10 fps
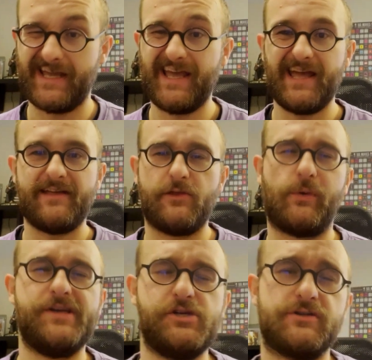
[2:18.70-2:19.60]
the
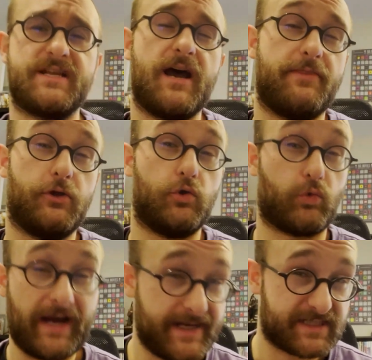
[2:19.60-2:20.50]
ratio is not the
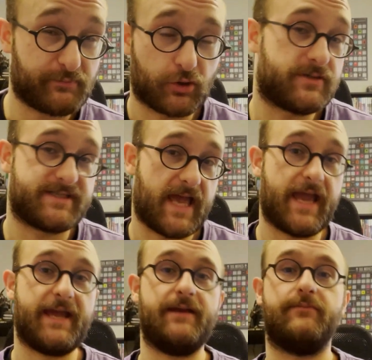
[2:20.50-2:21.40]
greatest per
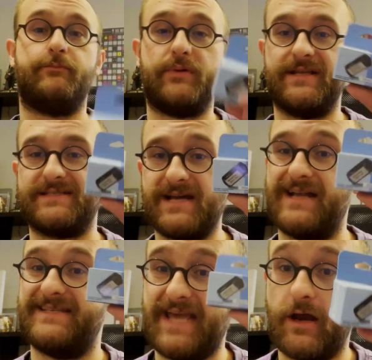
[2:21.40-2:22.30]
se, but it's not
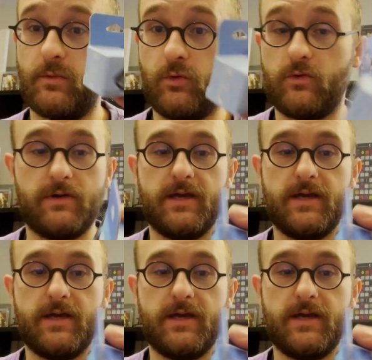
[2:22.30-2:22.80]
terrible.